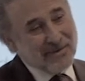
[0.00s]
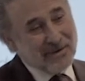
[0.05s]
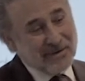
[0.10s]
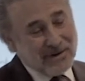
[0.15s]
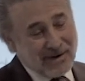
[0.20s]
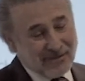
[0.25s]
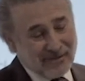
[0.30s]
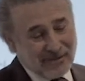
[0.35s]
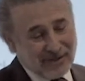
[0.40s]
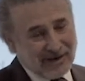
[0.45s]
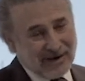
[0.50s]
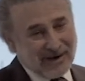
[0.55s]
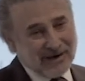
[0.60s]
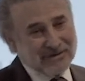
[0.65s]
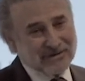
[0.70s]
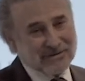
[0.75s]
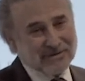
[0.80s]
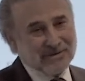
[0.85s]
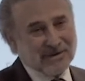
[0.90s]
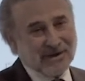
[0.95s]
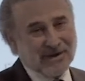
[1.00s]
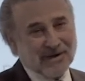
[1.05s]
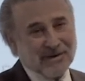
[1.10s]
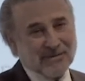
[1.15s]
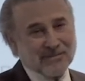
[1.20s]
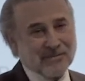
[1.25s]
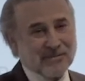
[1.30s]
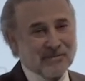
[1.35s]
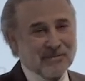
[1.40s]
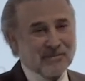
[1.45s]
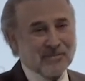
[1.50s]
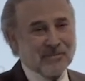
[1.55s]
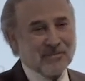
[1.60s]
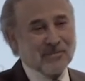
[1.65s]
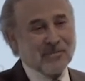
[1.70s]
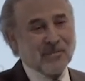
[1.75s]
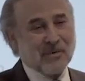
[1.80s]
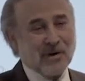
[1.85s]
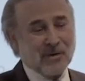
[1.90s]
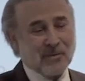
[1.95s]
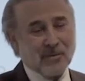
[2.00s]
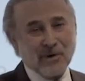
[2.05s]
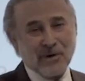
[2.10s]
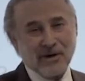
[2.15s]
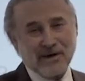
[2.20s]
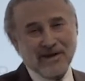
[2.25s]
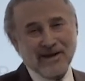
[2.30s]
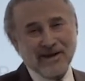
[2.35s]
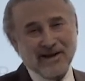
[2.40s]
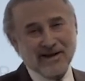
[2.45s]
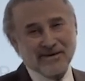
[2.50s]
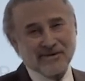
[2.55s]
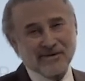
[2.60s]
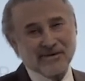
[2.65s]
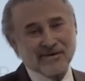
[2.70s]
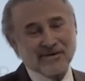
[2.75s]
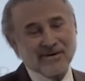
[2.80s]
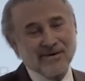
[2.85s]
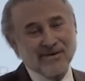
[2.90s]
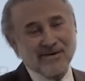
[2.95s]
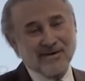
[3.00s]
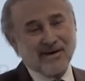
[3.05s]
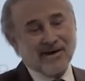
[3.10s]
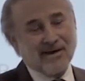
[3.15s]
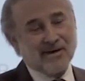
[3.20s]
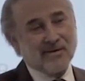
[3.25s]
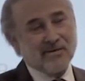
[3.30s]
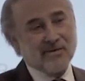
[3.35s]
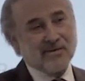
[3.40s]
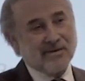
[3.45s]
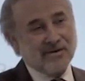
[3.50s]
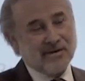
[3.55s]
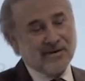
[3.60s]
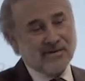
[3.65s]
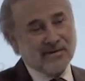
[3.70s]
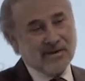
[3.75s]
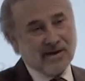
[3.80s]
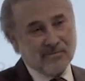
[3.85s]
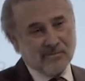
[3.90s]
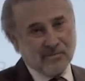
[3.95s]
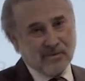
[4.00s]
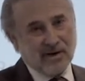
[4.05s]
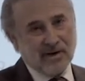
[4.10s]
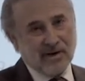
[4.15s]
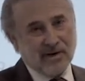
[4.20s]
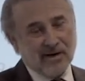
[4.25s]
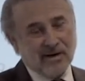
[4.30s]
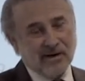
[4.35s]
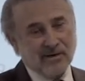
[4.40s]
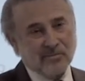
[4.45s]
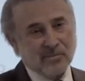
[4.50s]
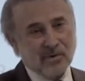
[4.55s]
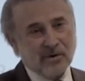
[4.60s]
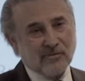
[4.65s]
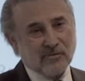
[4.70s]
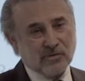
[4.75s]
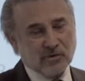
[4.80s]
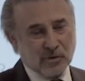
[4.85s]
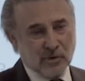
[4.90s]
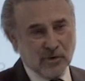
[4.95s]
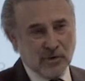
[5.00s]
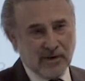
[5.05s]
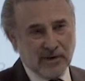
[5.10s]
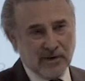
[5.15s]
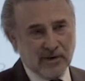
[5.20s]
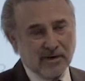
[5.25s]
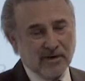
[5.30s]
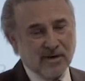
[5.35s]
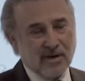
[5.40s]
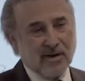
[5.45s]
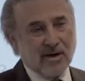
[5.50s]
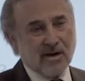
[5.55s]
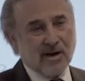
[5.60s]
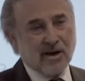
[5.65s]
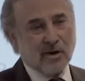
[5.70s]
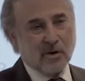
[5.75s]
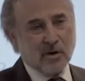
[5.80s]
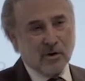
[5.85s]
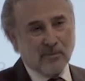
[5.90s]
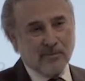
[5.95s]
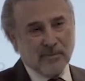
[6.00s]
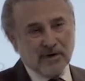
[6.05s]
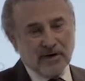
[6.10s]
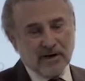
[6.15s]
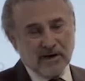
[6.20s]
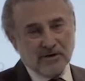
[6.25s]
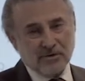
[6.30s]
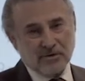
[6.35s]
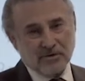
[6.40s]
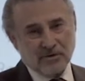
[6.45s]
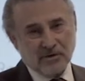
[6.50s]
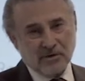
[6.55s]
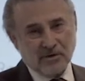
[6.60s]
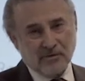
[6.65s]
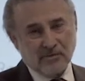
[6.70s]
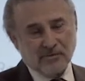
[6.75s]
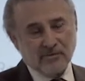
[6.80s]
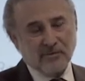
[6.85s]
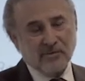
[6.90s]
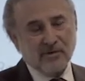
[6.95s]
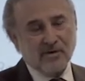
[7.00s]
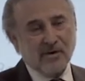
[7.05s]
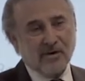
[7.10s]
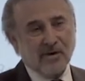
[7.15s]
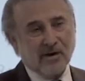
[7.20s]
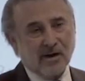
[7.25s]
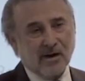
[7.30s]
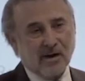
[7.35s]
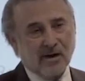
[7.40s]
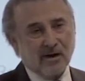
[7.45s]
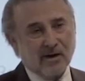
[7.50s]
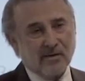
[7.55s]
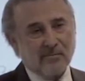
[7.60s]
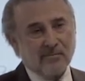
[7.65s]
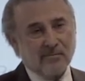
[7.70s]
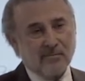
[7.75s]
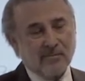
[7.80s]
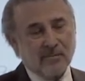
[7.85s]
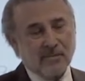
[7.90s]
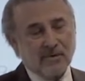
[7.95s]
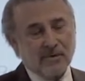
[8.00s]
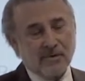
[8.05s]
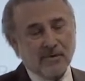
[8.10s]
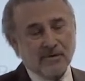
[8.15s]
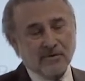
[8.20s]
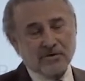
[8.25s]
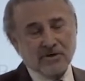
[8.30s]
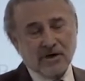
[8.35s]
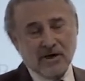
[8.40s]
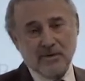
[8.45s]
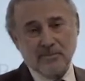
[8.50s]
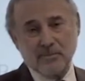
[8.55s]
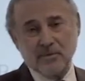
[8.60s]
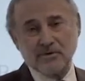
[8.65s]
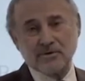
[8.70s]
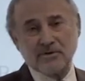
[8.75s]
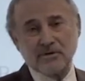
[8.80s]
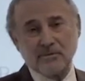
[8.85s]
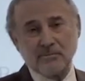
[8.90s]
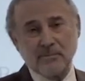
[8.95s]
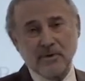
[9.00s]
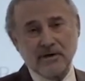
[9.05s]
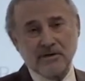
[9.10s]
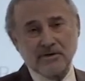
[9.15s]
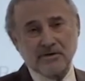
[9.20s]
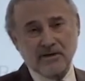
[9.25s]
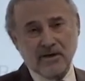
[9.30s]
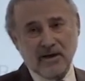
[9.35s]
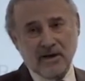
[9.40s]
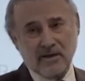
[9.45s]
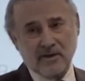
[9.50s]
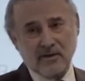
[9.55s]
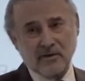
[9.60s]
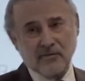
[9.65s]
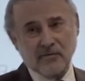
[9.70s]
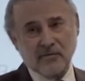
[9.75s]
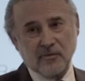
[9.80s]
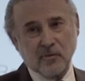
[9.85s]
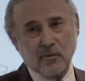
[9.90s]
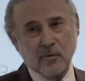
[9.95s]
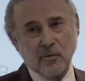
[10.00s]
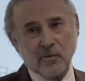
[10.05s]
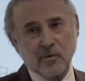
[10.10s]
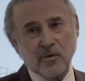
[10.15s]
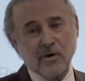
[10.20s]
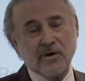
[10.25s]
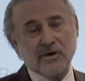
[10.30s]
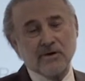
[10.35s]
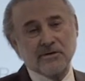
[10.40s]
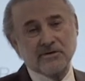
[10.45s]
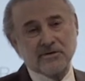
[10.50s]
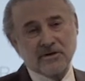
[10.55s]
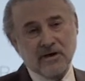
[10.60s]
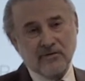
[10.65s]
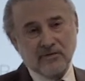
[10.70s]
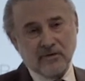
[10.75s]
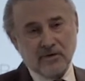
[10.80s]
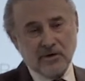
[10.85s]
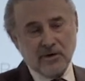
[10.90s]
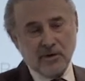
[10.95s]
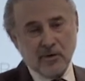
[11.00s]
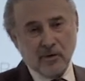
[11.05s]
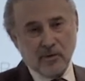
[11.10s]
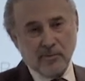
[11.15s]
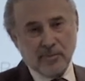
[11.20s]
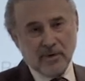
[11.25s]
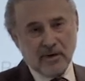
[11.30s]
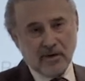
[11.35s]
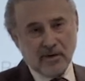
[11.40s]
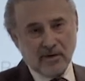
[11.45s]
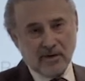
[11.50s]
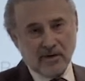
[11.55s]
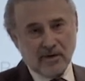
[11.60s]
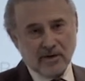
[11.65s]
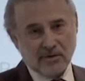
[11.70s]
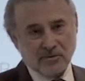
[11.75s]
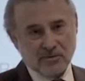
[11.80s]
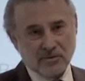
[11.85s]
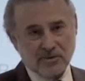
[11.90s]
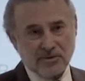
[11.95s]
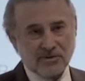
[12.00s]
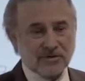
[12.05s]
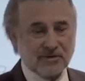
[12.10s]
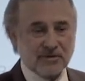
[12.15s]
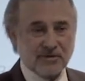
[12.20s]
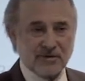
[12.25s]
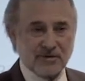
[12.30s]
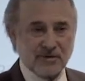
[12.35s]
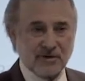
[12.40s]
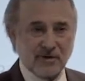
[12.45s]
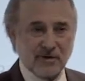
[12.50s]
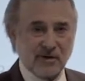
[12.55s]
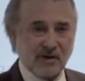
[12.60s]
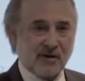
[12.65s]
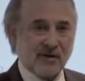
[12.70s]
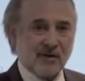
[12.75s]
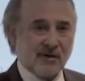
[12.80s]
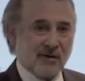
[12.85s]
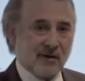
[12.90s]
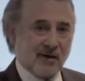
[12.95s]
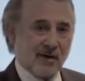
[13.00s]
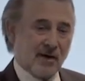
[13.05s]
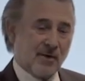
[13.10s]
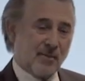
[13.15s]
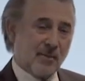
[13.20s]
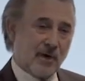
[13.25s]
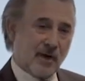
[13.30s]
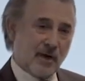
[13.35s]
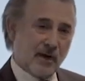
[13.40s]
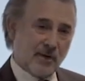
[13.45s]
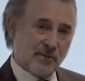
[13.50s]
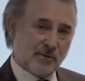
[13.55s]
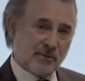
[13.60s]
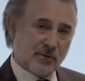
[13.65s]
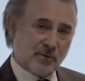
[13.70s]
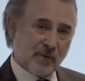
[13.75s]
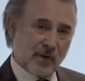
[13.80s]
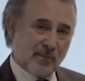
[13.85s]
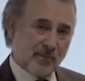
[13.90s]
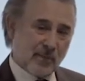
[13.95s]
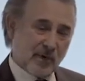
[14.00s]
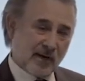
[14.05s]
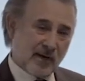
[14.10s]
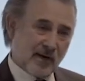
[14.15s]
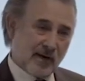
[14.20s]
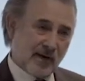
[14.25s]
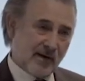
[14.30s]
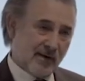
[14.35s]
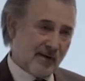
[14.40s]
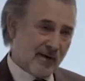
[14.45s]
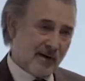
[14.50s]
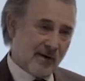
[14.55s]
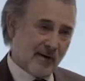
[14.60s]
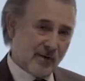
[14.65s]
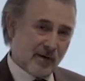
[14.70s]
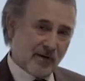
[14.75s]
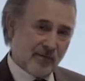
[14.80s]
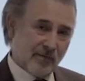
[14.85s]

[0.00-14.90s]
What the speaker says: nevertheless, we're working at it, And in that regard, we've joined a combination of chambers that meet together for 7 European countries in Sydney, and we hope to replicate our